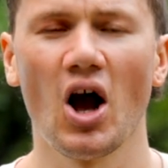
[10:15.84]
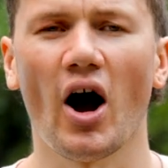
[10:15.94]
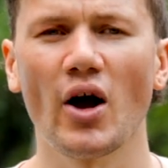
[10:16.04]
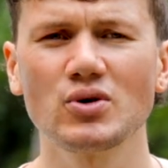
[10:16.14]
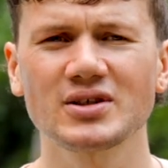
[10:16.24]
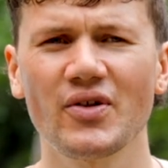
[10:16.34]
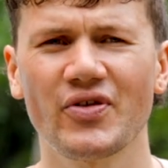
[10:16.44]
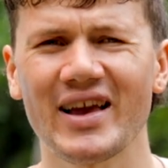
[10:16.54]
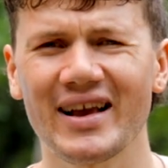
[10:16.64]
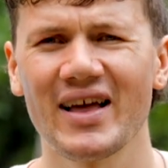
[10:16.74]
I also
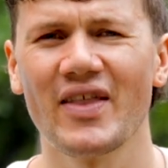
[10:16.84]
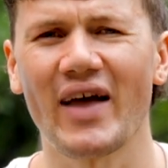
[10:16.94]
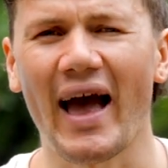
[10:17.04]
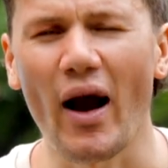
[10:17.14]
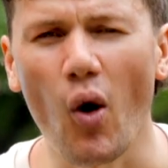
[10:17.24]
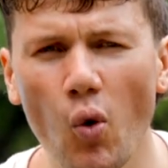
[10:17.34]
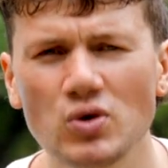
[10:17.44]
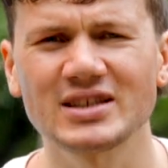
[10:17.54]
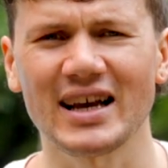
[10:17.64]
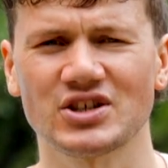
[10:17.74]
think that all
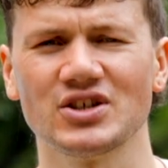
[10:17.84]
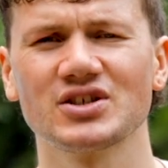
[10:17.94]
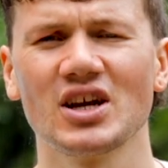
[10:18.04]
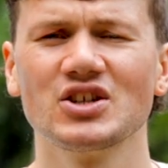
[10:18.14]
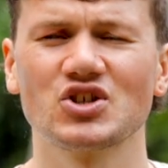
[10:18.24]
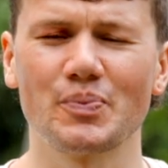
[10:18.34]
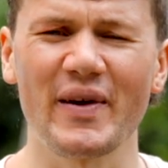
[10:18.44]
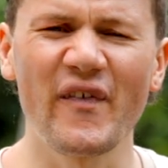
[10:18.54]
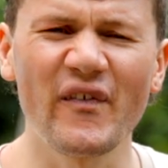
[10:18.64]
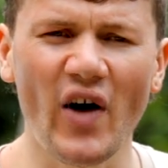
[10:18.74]
sessions should be
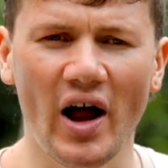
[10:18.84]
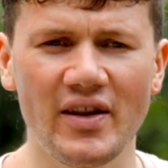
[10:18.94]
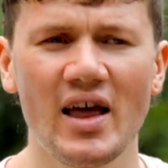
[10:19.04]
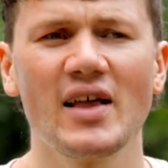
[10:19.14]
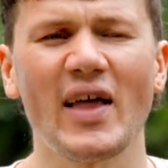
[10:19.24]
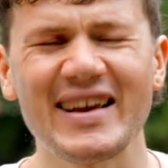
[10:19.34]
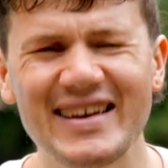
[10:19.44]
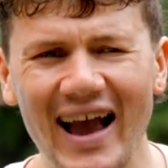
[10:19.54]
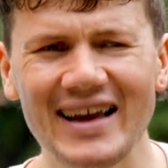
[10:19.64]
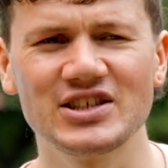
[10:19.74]
fun,
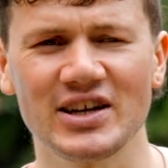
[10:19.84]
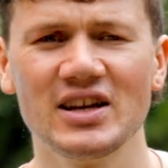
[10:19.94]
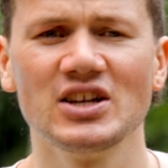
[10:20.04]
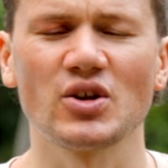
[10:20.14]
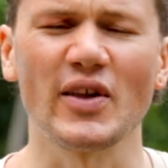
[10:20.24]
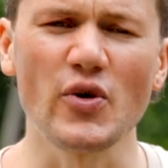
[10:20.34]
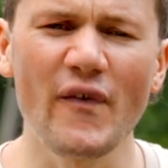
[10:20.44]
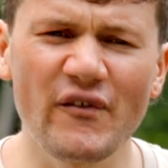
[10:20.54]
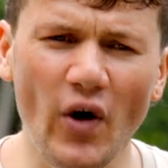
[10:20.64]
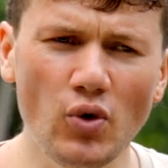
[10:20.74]
engaging, so that you
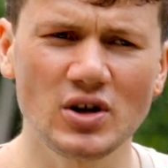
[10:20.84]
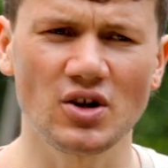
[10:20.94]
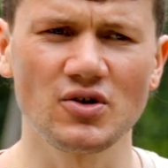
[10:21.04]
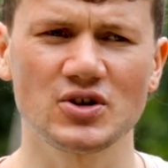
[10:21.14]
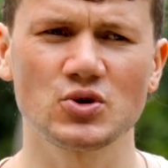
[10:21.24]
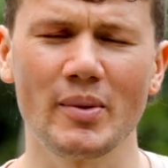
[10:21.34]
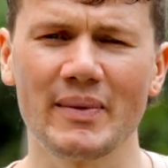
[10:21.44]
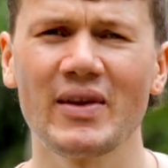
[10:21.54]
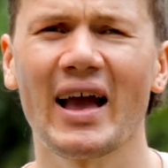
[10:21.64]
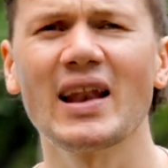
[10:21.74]
focus on your
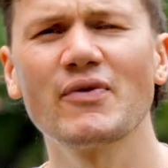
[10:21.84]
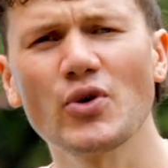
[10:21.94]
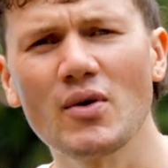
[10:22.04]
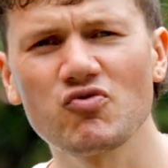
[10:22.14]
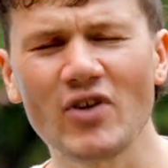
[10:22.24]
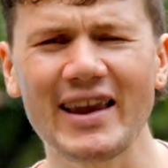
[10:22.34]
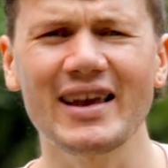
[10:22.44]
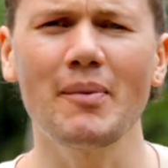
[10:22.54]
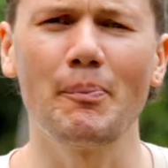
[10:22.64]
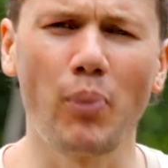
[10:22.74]
swimming. And if you're doing
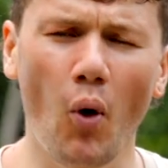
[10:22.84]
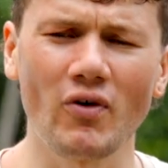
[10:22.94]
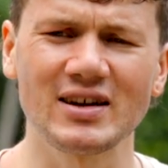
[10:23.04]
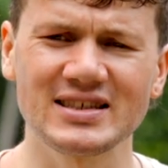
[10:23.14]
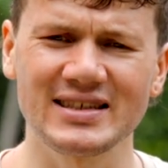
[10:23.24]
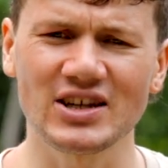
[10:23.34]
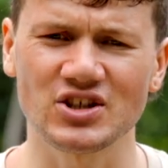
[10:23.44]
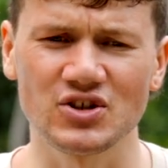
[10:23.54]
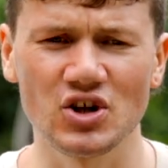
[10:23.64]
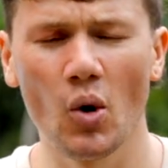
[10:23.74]
regular boring
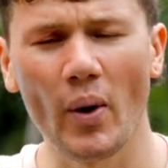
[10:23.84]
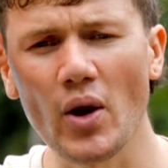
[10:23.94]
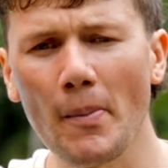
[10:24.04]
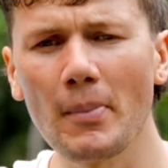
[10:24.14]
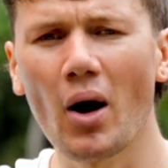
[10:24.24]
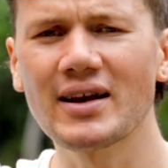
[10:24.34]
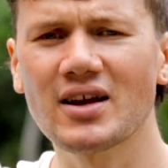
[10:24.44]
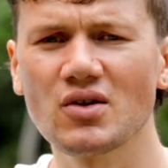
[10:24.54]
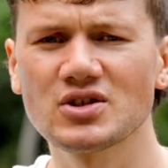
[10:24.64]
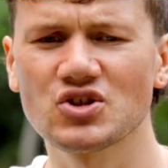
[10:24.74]
sessions where your mind
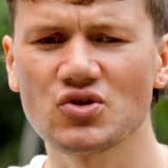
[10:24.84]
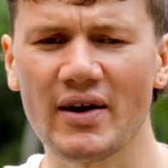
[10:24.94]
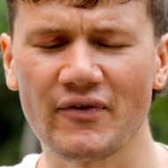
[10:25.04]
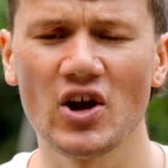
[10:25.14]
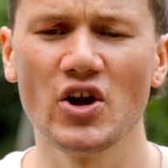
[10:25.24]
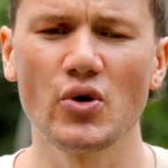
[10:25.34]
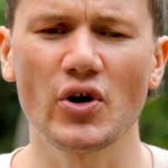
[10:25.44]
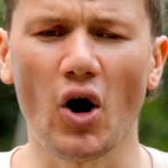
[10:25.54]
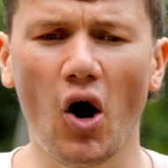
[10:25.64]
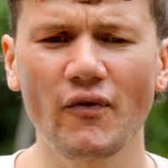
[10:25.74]
goes adrift, you
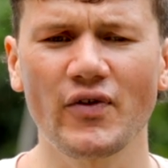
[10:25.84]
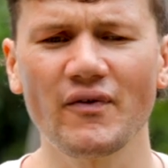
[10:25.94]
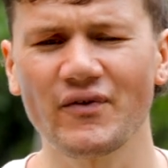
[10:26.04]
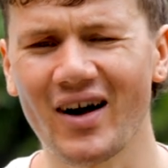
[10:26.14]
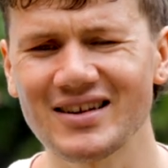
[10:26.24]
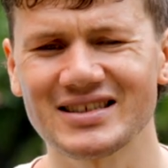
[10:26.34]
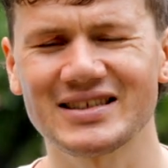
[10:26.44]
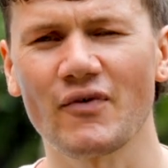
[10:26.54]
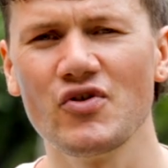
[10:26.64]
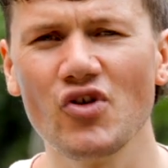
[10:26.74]
can often find
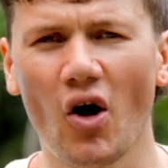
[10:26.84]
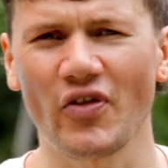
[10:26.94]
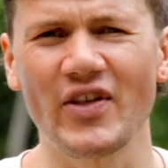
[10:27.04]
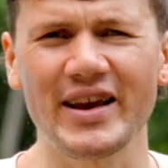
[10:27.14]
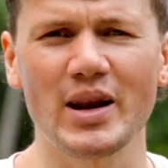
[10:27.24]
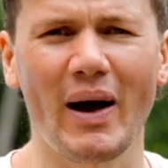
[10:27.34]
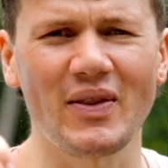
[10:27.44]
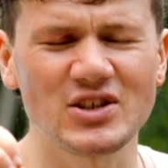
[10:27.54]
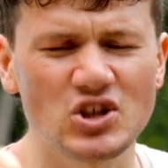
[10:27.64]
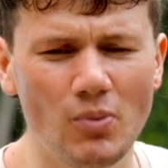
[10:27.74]
yourself not thinking about
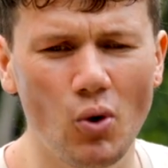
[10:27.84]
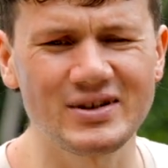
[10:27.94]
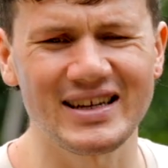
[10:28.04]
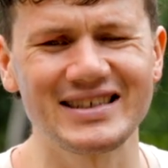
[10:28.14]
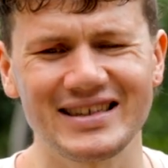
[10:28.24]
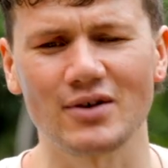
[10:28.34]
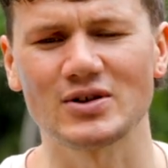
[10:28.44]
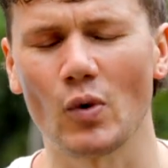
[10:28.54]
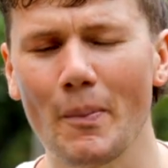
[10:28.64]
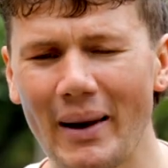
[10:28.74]
the small details
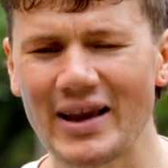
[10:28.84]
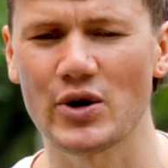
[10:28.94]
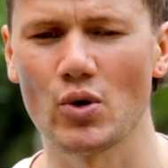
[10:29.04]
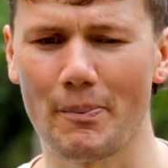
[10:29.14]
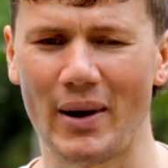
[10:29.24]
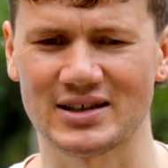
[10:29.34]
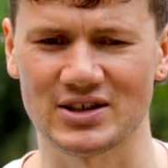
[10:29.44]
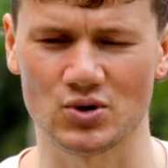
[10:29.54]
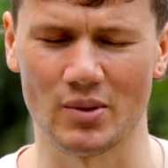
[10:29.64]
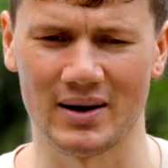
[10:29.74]
that will make you a better
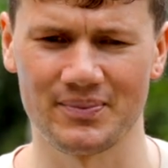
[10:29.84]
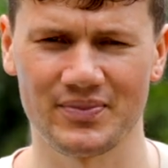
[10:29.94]
swimmer.